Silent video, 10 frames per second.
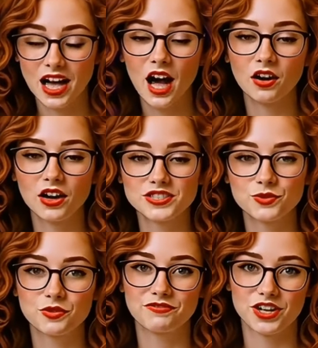I'll also
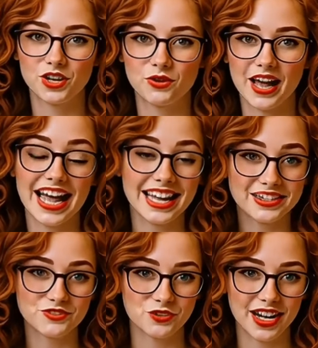reveal a
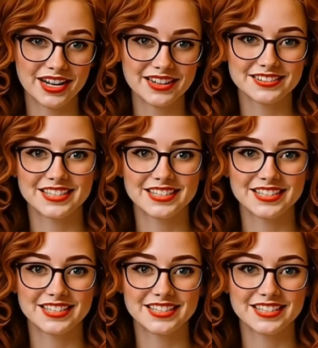hidden trick